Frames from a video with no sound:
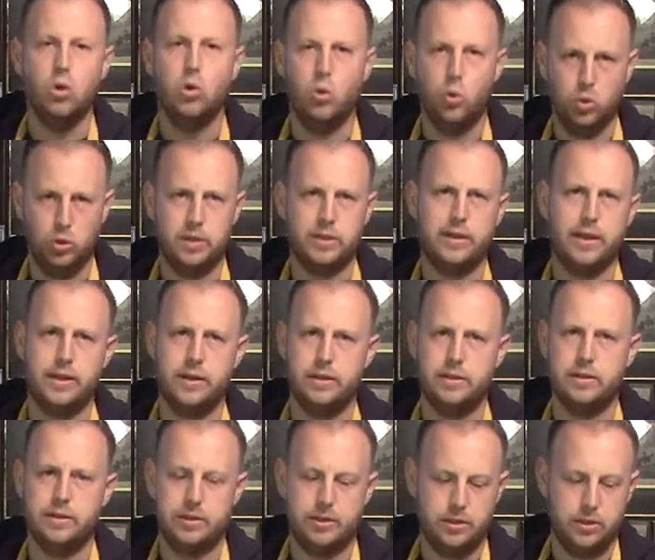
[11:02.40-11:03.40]
or
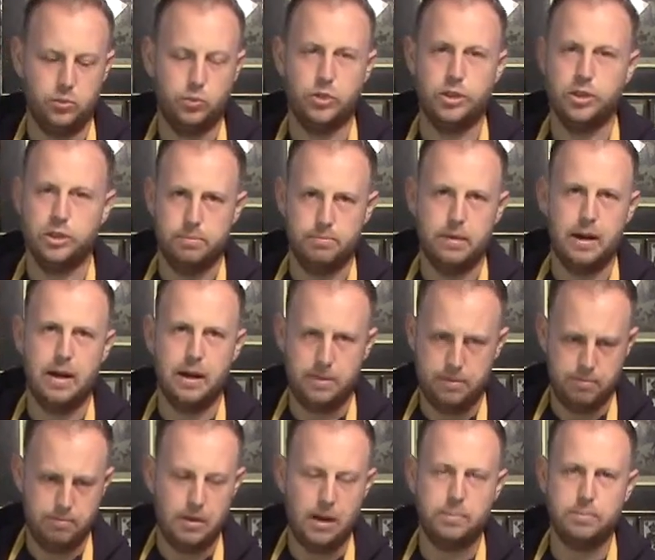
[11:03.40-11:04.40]
stainless steel, which is
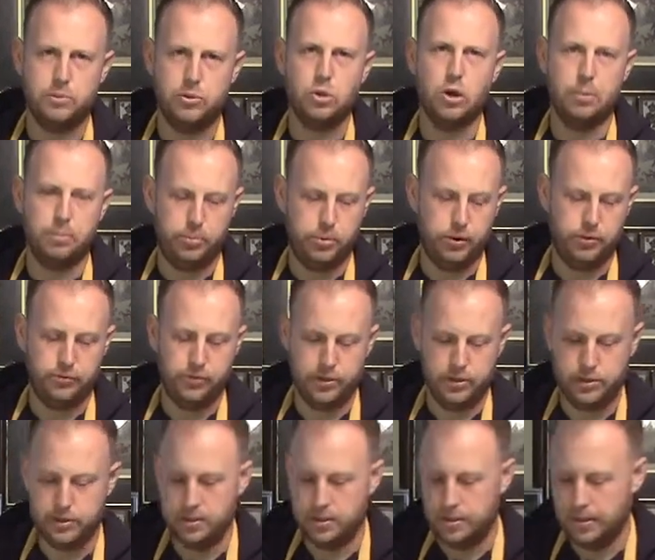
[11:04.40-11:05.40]
my top
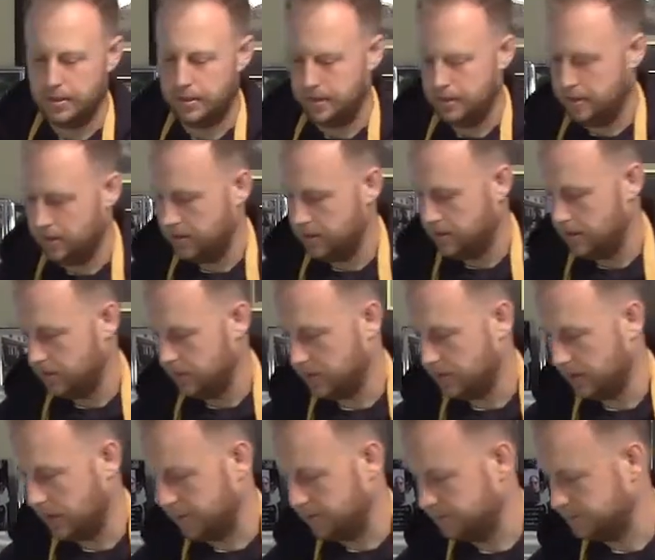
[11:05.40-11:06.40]
preference.
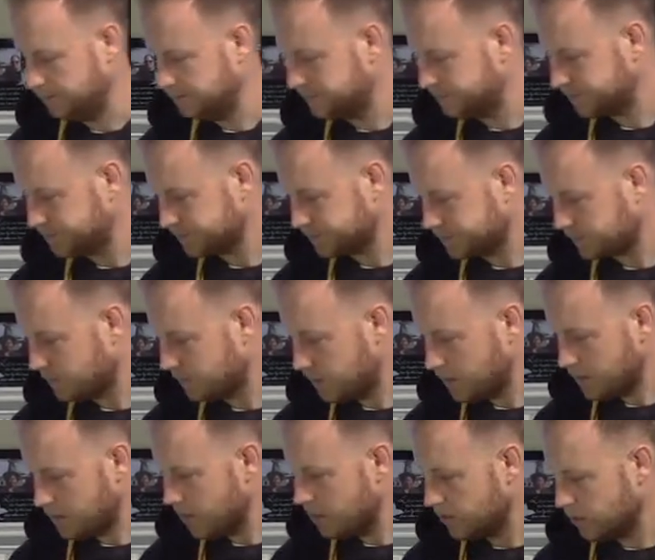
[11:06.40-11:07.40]
Okay,
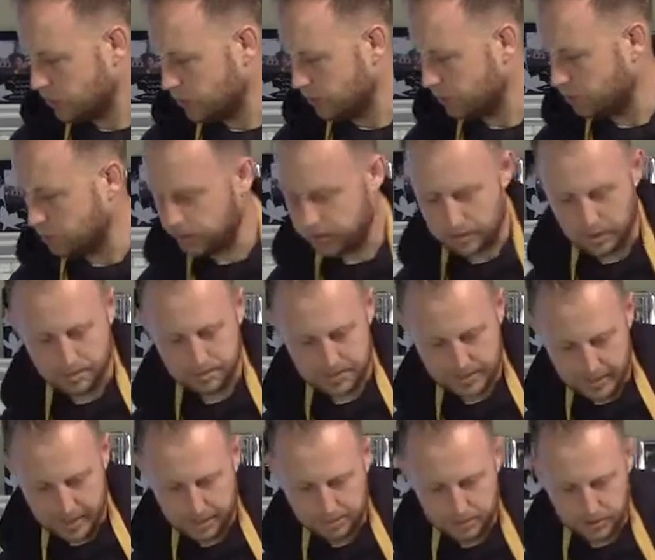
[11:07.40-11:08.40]
so we put some
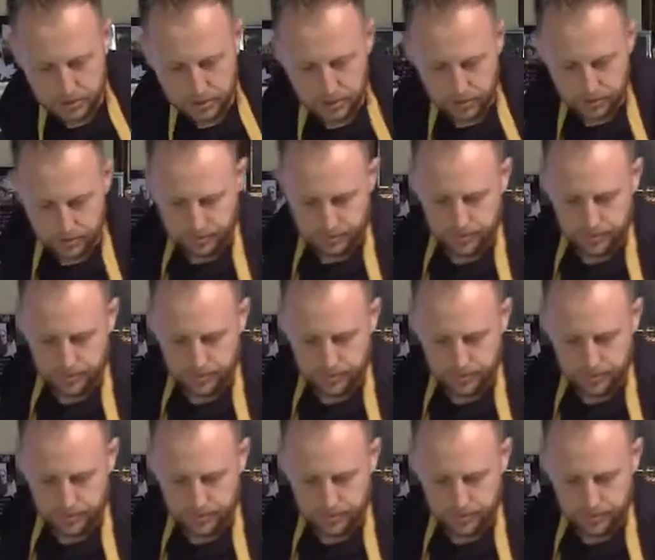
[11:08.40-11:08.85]
cabbage,